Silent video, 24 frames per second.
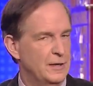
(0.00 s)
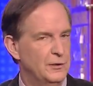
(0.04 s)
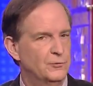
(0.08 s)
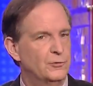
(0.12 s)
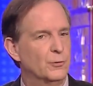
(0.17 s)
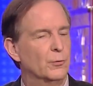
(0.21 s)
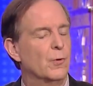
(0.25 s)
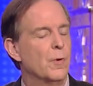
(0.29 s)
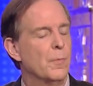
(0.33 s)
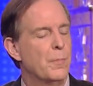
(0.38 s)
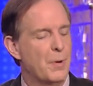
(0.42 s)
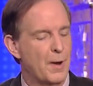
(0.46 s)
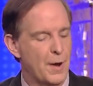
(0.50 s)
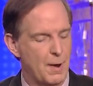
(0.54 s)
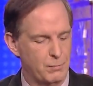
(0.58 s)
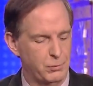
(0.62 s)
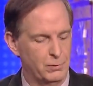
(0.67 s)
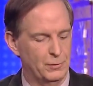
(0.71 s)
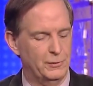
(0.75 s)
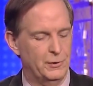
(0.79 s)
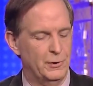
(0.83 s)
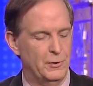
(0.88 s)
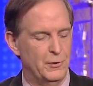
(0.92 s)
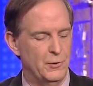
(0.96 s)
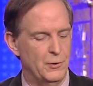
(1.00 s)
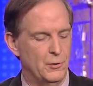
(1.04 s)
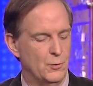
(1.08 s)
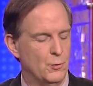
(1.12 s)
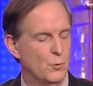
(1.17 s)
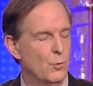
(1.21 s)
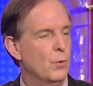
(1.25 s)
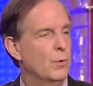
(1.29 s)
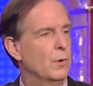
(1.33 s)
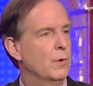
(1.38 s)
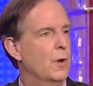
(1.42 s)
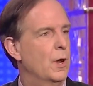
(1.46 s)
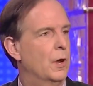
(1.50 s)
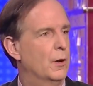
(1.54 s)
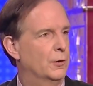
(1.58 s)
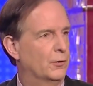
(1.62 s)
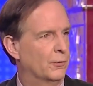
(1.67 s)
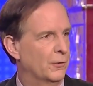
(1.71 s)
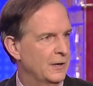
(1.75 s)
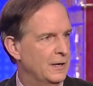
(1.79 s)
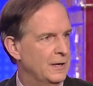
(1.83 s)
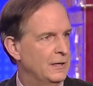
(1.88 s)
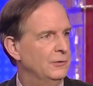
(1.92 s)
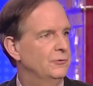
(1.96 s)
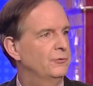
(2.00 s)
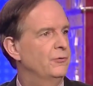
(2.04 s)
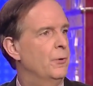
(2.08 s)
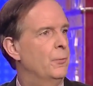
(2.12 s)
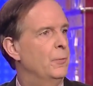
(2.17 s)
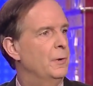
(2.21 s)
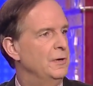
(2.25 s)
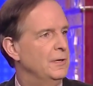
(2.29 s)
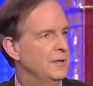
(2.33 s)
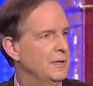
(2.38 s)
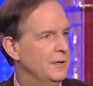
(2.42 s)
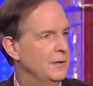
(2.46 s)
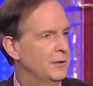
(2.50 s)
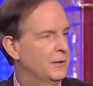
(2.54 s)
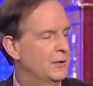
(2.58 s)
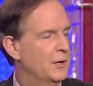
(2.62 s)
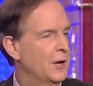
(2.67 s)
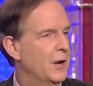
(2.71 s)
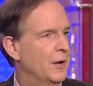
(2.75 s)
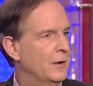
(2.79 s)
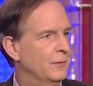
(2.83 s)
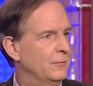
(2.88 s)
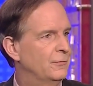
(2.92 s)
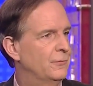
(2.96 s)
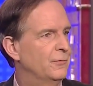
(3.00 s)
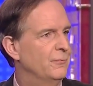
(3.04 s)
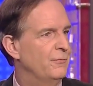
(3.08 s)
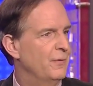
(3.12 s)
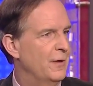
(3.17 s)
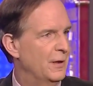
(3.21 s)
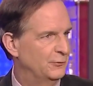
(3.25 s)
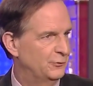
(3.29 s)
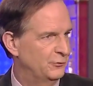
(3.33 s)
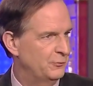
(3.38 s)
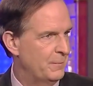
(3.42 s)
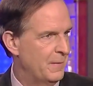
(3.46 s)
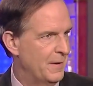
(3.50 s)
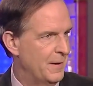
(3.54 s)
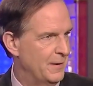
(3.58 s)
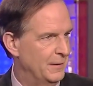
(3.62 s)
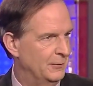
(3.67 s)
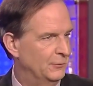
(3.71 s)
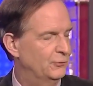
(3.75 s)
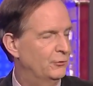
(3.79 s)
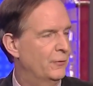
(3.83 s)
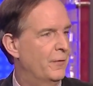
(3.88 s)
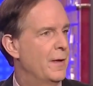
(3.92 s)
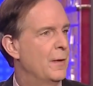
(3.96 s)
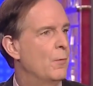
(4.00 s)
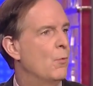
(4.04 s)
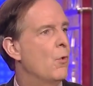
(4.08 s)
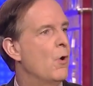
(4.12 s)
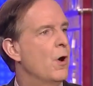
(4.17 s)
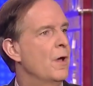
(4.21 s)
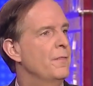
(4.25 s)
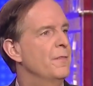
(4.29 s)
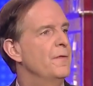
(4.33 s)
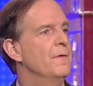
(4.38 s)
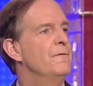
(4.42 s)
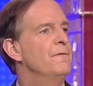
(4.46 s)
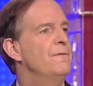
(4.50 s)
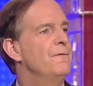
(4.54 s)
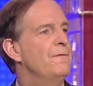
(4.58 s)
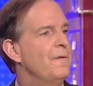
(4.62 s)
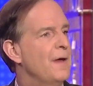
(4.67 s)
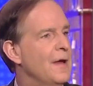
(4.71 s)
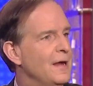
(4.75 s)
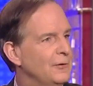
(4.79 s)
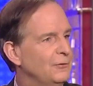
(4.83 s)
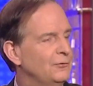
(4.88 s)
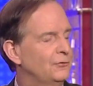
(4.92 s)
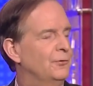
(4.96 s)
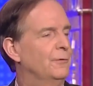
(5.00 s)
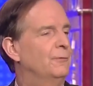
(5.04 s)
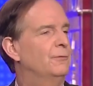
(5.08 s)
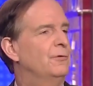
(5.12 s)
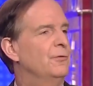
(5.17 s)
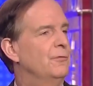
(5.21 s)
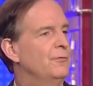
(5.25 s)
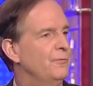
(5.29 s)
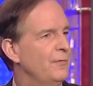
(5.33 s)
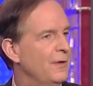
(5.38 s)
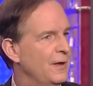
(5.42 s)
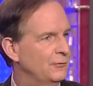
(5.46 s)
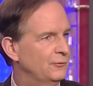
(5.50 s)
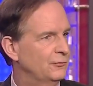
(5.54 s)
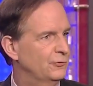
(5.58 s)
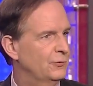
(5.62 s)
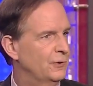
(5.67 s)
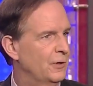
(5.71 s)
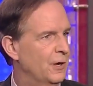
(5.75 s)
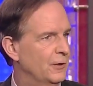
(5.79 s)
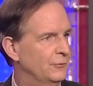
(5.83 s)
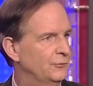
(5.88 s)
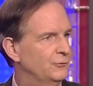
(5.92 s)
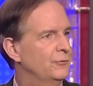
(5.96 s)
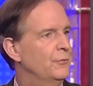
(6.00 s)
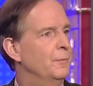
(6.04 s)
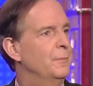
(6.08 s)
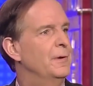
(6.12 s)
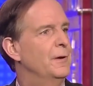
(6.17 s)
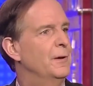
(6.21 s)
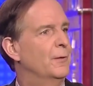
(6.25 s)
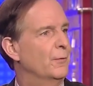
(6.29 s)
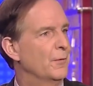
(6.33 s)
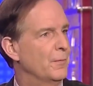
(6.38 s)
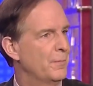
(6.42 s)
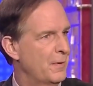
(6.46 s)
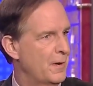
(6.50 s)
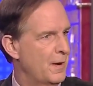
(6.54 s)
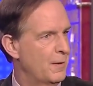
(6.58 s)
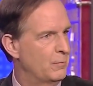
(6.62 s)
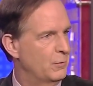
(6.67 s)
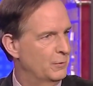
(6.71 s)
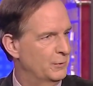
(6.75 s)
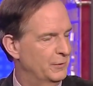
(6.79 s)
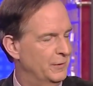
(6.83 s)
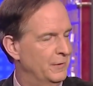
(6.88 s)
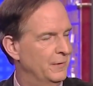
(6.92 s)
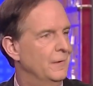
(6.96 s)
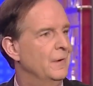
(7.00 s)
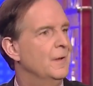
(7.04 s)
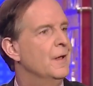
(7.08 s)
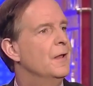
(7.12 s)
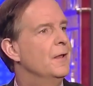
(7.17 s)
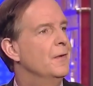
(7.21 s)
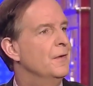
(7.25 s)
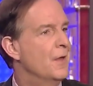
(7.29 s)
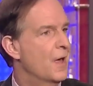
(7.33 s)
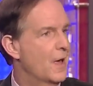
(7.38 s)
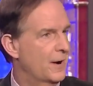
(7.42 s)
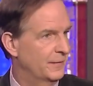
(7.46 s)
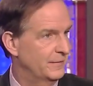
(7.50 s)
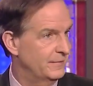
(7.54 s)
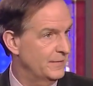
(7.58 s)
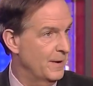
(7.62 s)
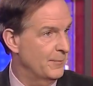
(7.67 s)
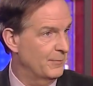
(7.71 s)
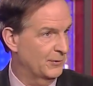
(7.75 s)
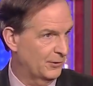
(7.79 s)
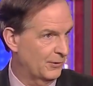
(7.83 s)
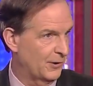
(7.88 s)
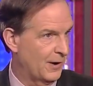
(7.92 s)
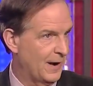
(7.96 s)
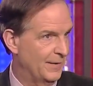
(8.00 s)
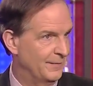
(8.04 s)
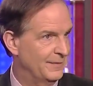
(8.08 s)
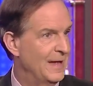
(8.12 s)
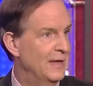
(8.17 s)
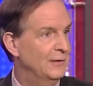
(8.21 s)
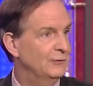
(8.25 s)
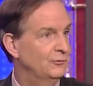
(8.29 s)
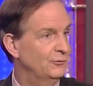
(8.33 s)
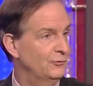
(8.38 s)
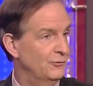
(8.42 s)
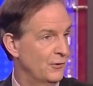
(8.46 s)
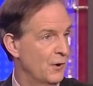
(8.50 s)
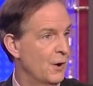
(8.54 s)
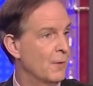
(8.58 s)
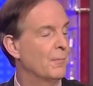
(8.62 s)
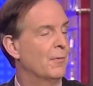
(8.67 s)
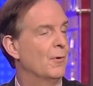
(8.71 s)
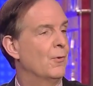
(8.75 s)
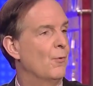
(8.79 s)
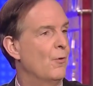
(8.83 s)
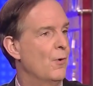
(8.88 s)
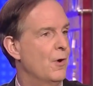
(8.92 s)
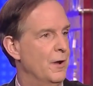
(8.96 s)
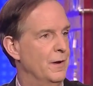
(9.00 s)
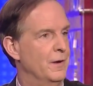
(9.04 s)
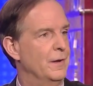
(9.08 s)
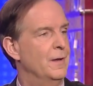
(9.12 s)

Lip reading: he's a Republican who agrees that we need to cut defense spending. So they want the face of defense cuts to be a Republican, not a Democrat. That's number one.